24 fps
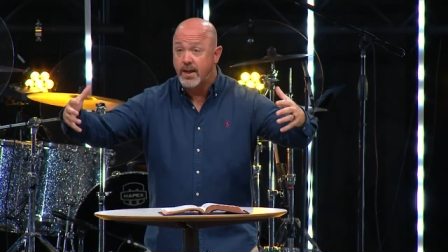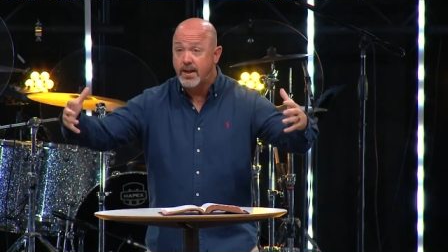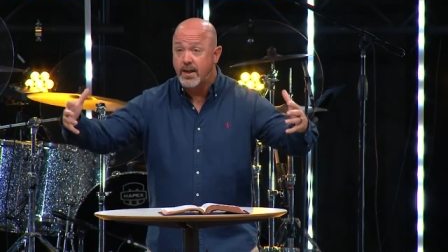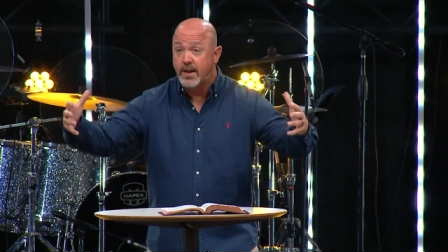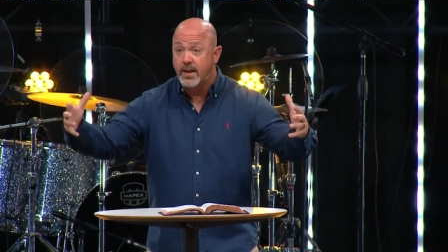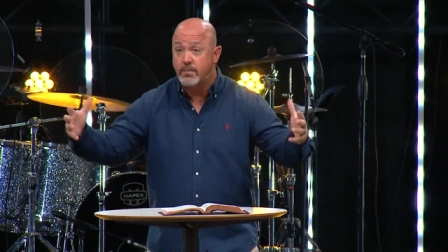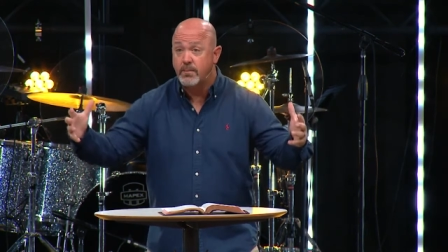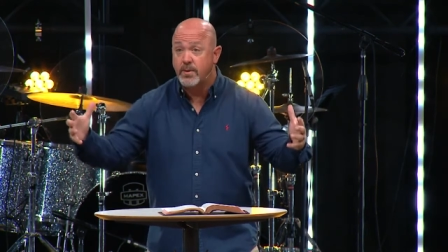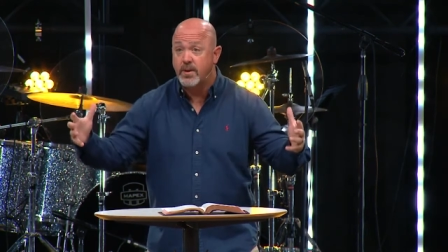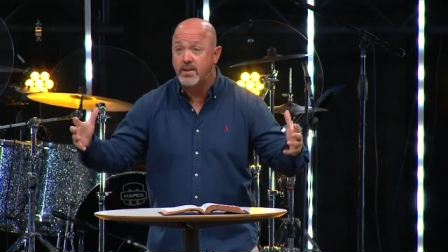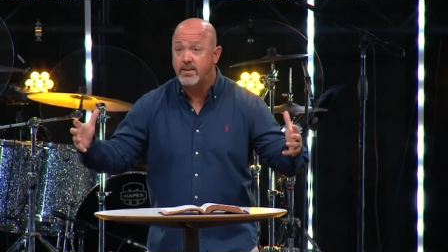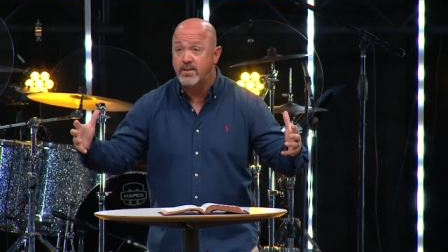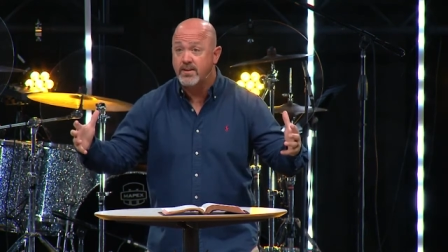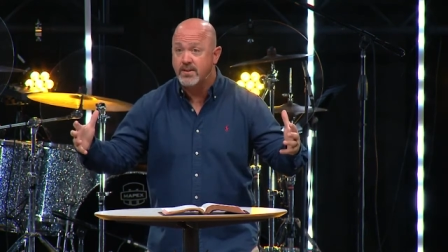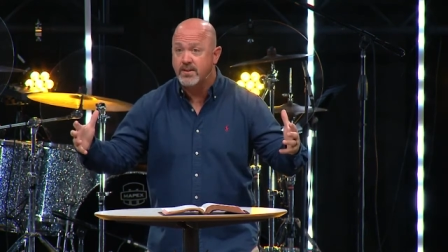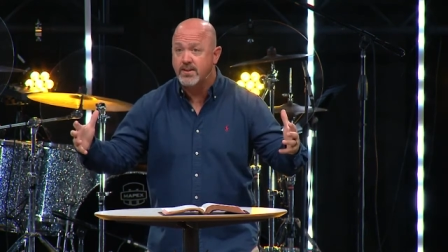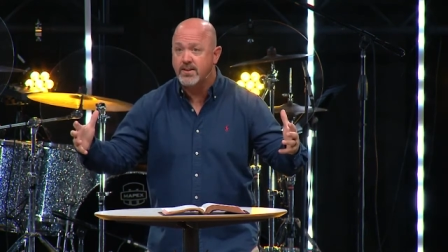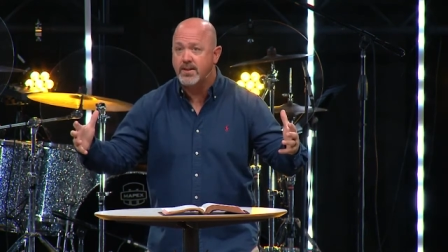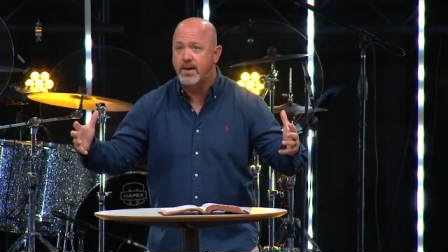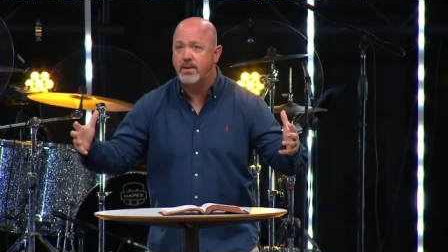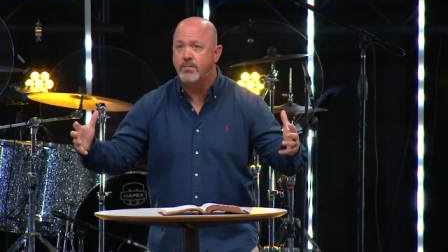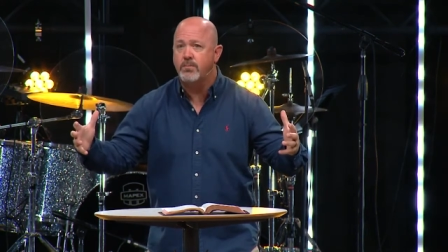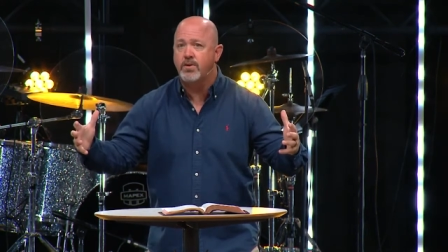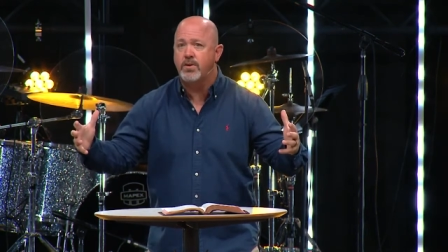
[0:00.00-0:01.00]
come into the
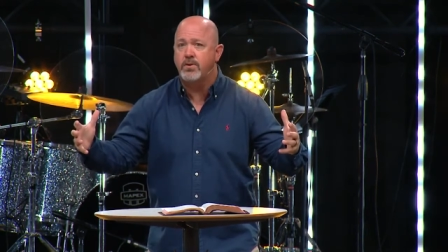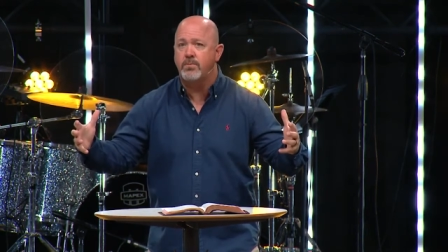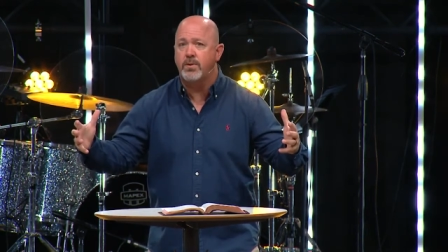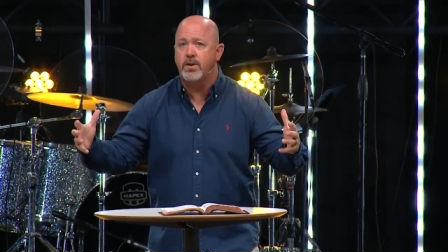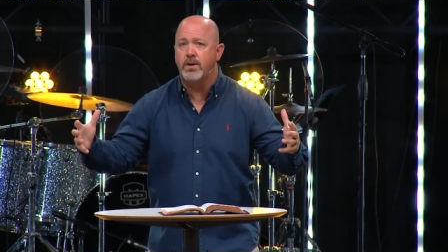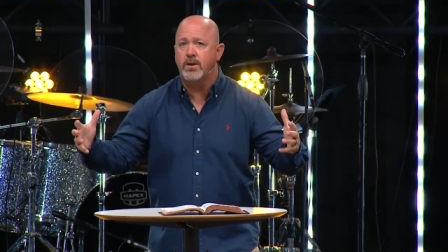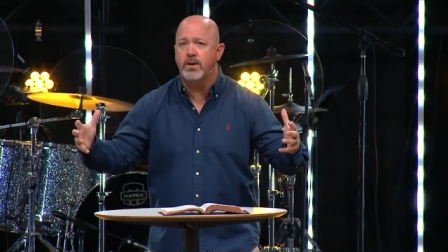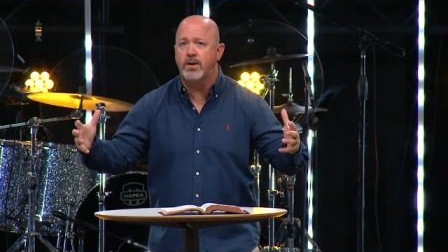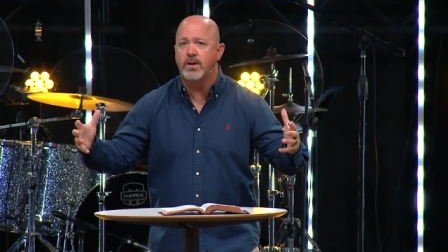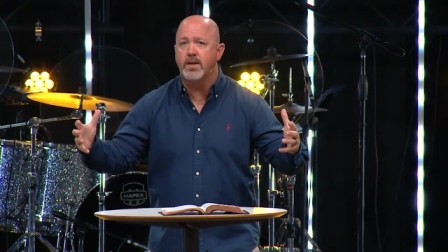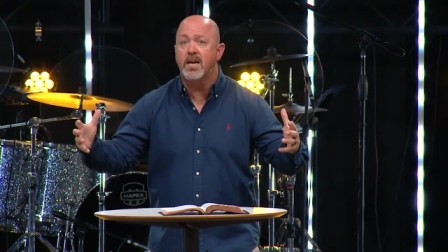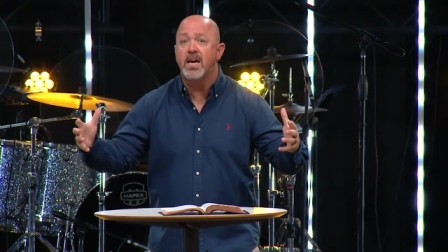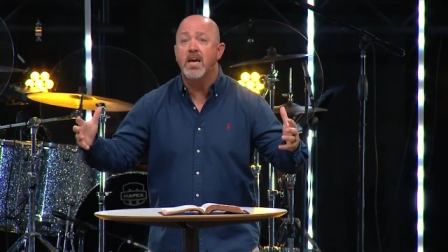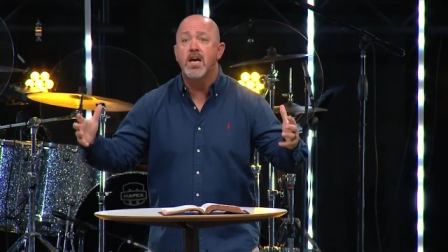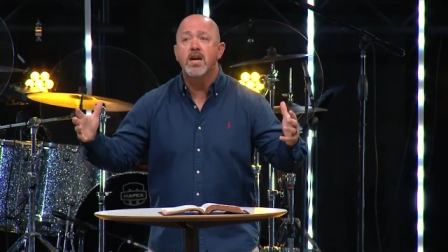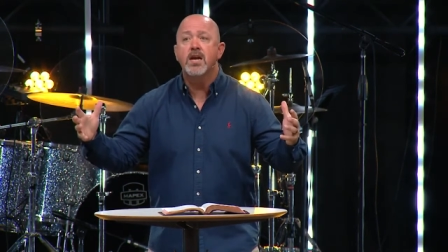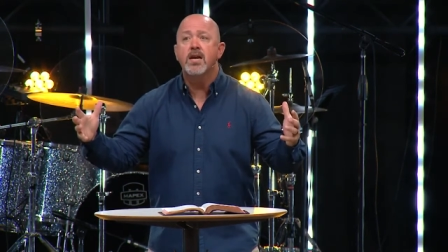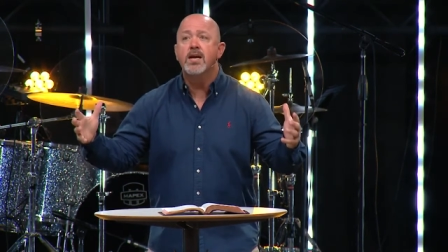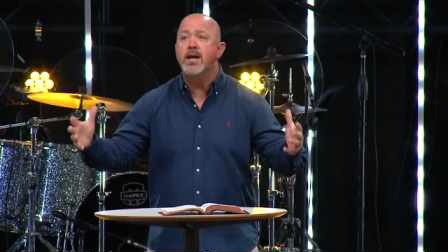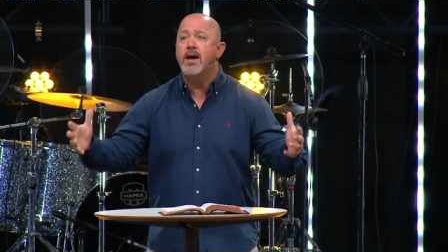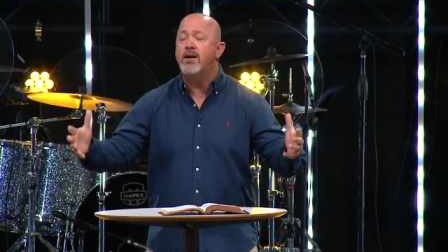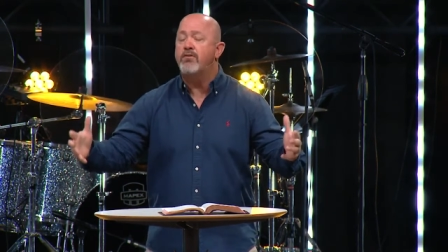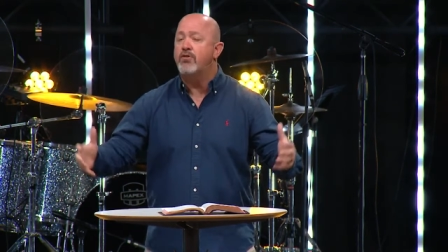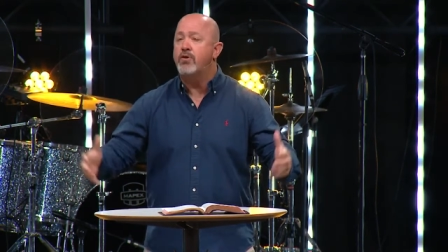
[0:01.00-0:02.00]
same community,
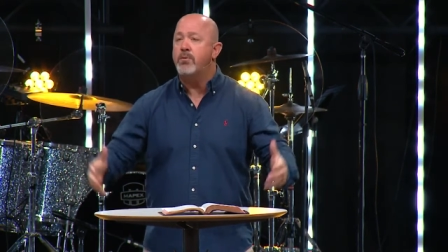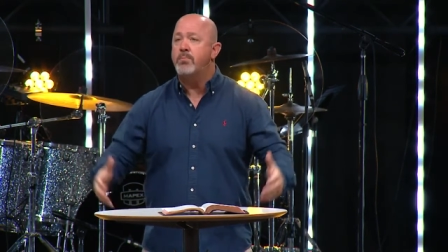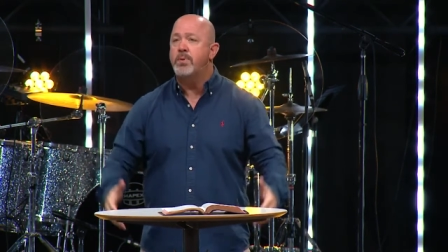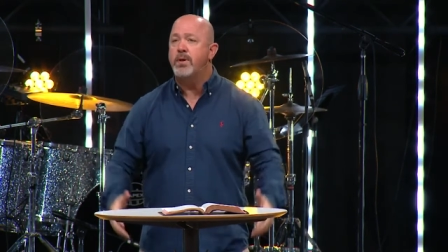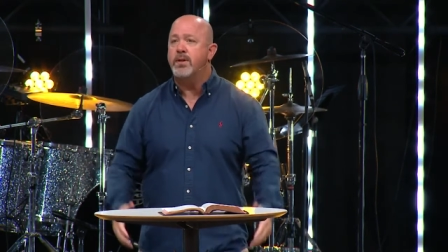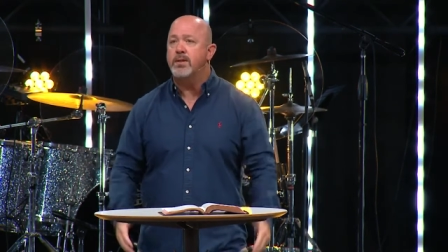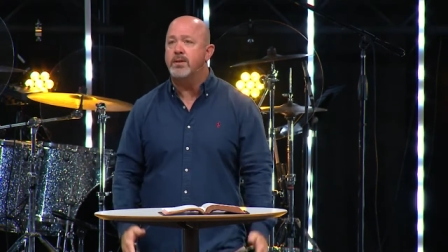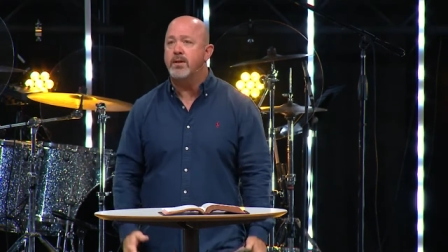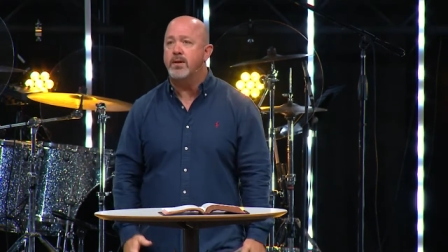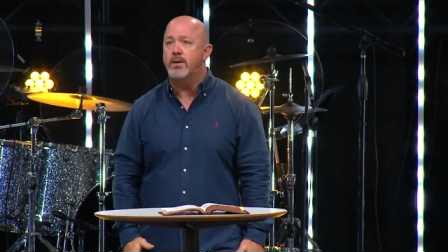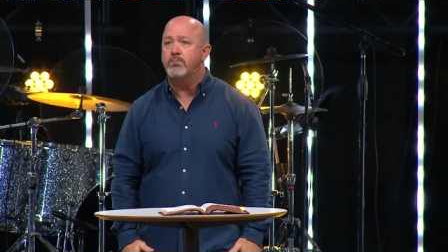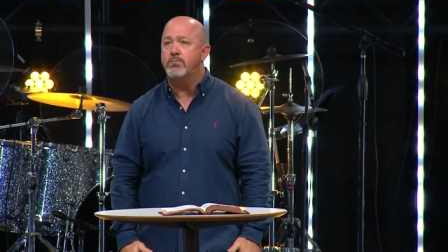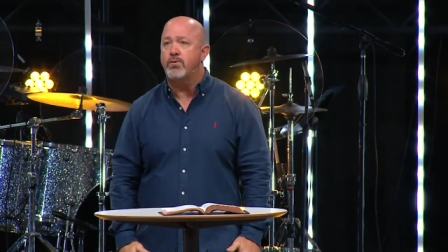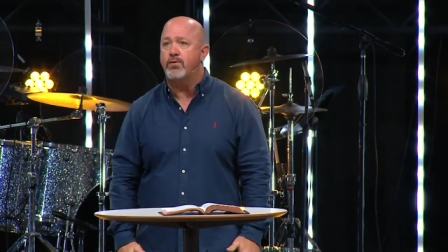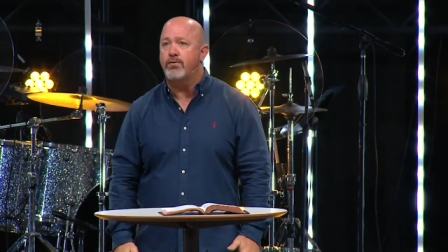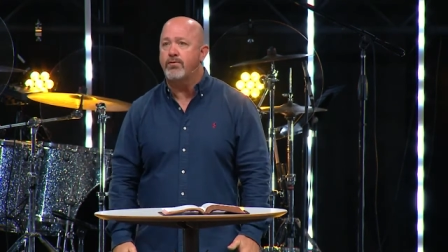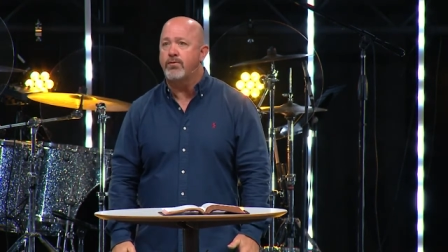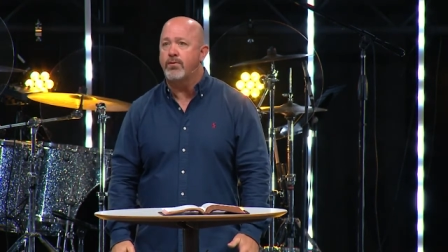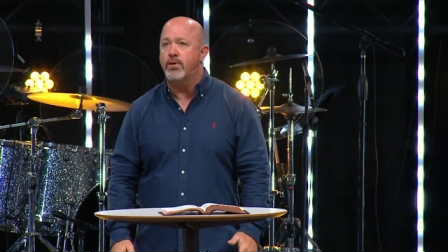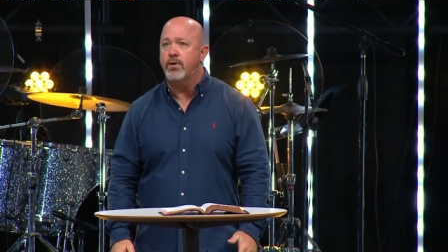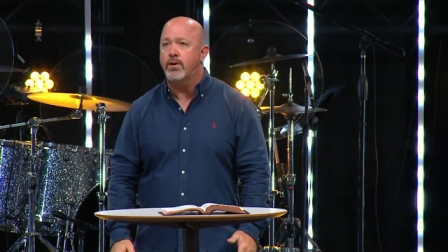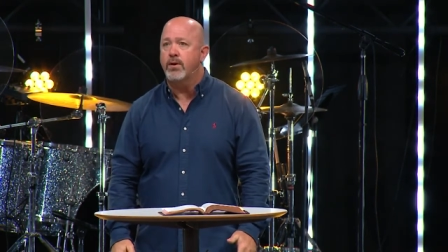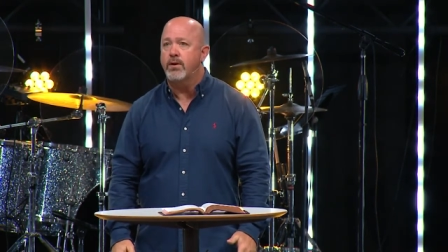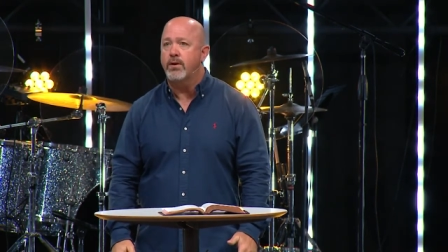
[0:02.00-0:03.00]
never been done
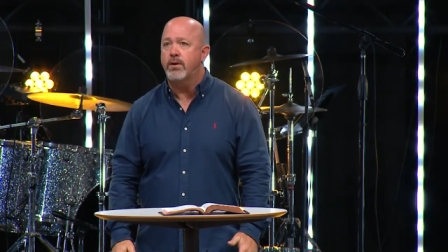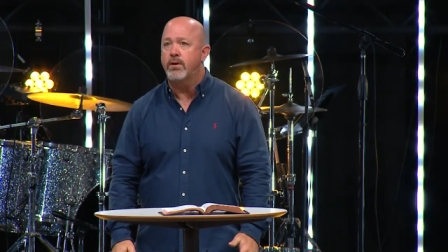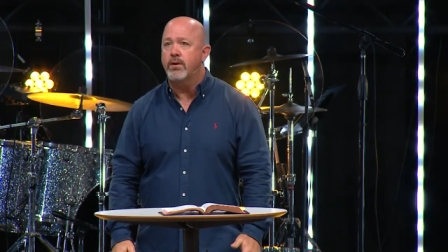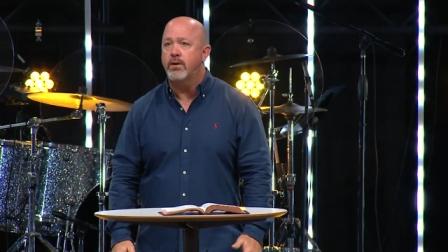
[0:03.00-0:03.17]
before.